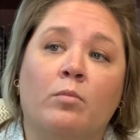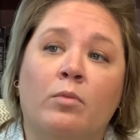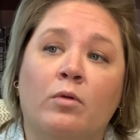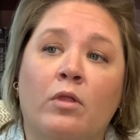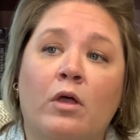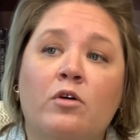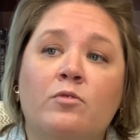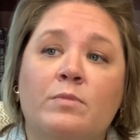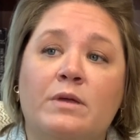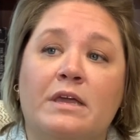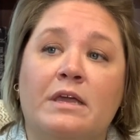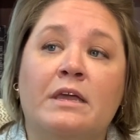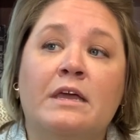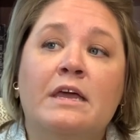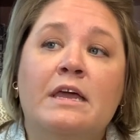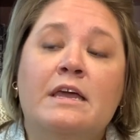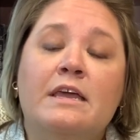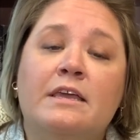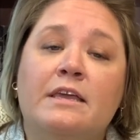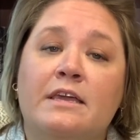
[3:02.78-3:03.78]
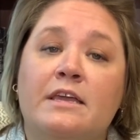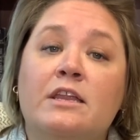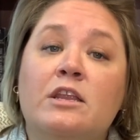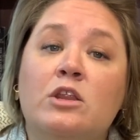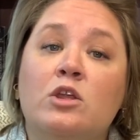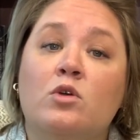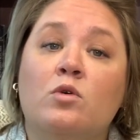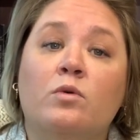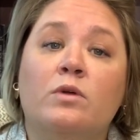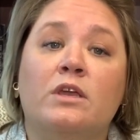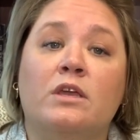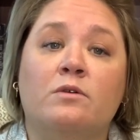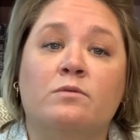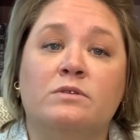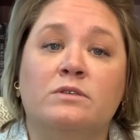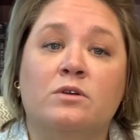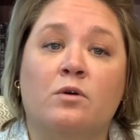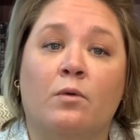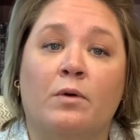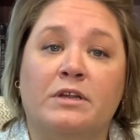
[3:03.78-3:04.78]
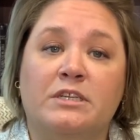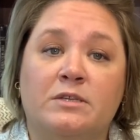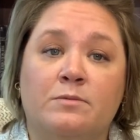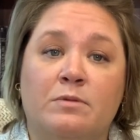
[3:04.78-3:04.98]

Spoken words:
below me, he knew he was going to